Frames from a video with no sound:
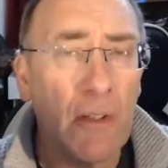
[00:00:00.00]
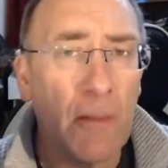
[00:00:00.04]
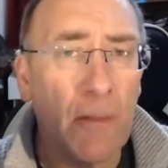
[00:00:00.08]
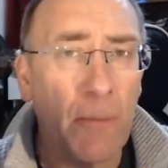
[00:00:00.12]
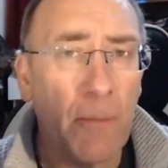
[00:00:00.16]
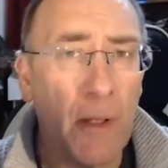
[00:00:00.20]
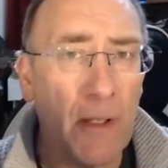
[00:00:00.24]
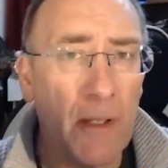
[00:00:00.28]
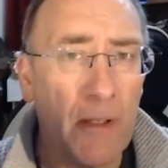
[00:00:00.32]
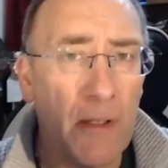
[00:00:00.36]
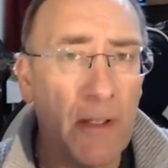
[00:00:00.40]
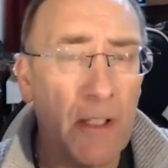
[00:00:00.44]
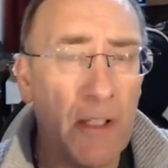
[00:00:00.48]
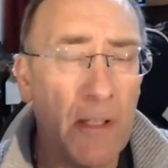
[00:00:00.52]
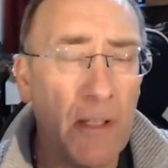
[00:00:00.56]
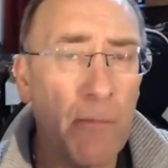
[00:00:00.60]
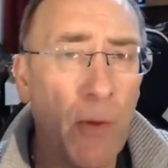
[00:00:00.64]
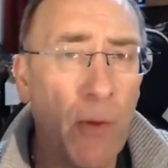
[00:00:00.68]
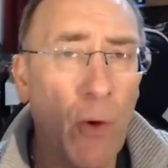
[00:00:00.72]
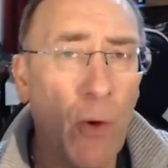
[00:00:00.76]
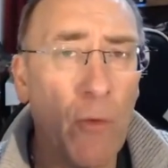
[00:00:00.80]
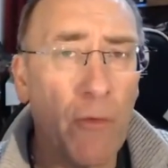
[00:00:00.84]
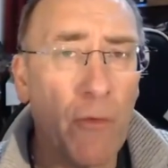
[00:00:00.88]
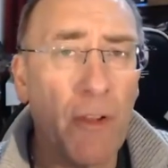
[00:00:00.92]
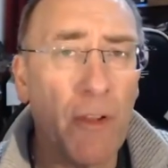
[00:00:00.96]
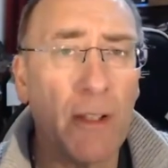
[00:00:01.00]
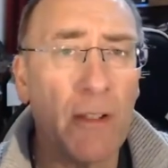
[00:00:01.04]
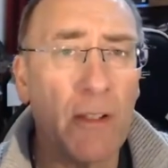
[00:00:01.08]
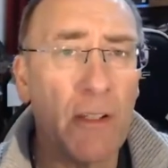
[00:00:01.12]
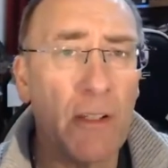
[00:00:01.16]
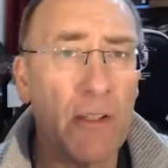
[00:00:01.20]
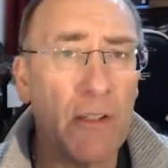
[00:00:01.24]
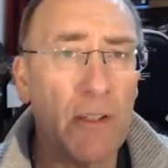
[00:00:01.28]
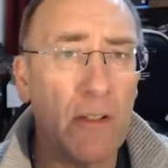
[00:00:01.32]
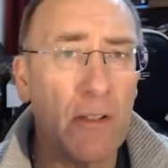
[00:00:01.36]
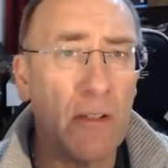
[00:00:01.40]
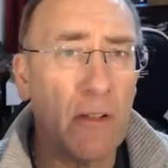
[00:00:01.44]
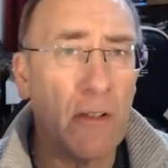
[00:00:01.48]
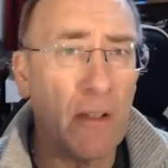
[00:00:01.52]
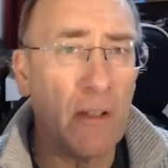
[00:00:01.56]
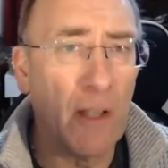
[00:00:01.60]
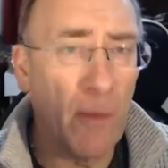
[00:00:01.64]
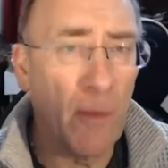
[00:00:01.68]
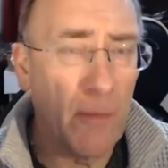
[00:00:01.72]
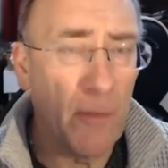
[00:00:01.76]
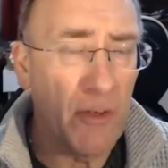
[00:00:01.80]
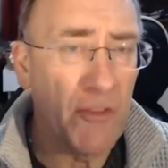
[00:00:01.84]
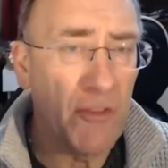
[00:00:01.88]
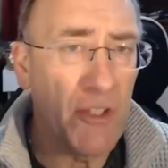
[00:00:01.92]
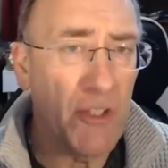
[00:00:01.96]
But the important thing is that a
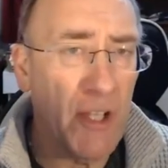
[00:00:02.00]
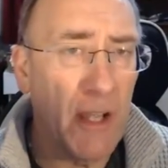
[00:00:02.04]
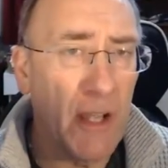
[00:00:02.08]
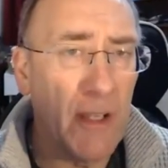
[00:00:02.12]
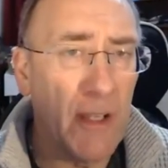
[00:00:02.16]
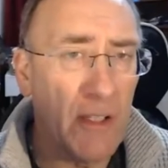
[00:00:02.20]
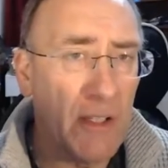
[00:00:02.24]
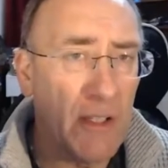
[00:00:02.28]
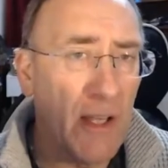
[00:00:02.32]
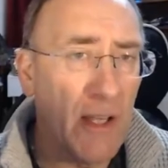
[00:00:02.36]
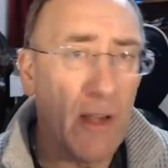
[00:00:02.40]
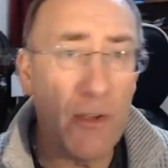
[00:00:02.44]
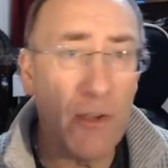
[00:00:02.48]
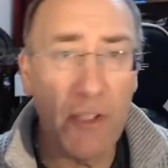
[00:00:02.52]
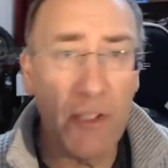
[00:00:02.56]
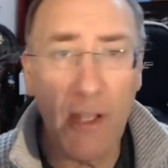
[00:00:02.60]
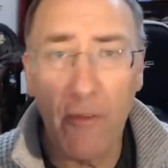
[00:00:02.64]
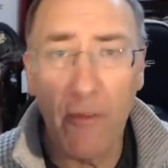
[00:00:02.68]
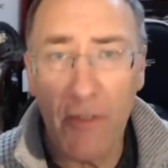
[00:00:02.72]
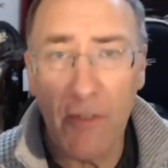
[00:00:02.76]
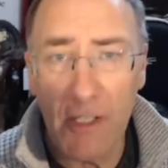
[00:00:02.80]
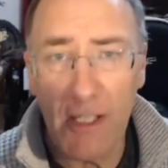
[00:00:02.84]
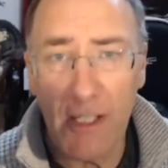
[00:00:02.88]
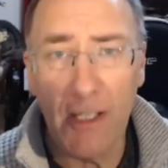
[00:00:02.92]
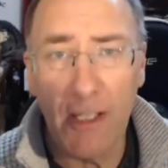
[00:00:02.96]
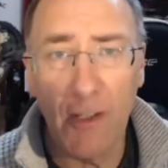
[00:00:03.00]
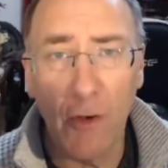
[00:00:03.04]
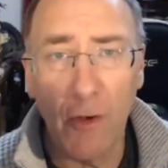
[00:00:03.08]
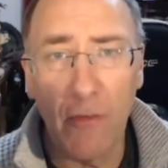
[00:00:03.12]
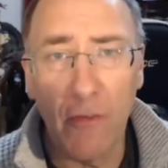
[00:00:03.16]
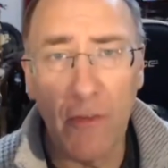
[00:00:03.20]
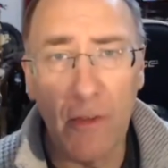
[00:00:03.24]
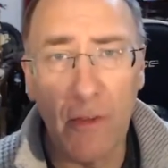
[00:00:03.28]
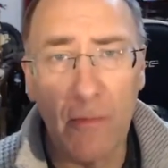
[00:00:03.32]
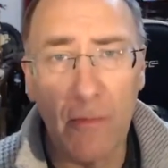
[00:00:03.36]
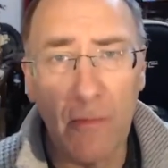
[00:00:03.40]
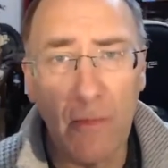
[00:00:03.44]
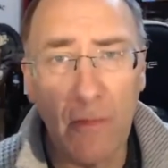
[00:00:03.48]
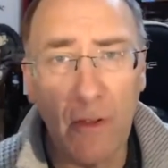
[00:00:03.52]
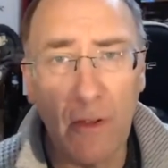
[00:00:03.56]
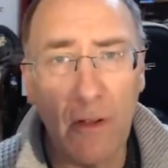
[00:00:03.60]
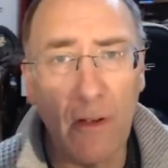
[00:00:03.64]
number of states now, 17 of them,